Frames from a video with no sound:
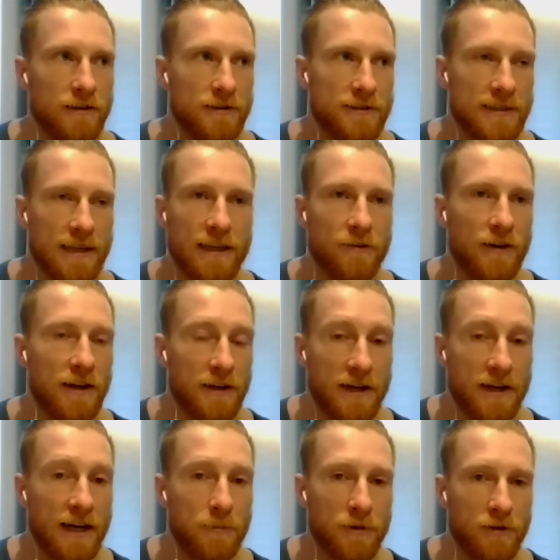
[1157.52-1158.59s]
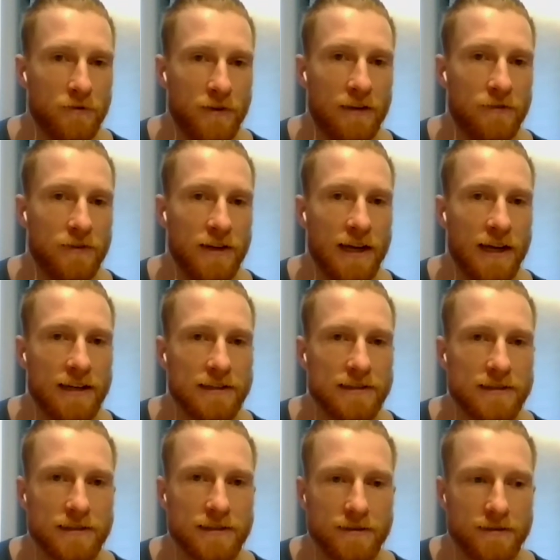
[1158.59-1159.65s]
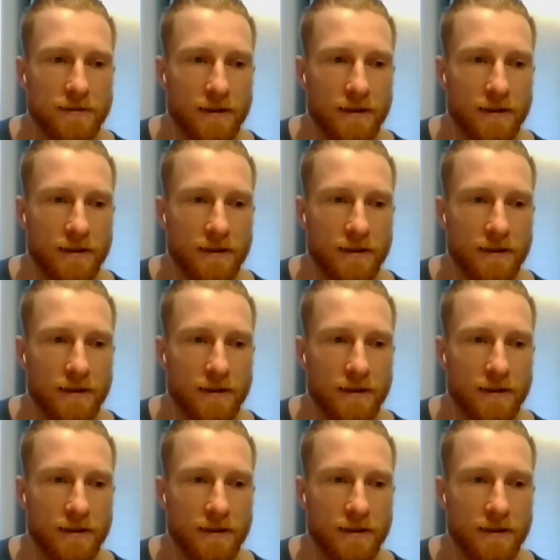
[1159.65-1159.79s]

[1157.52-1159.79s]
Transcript: say you've had a couple of heavy days,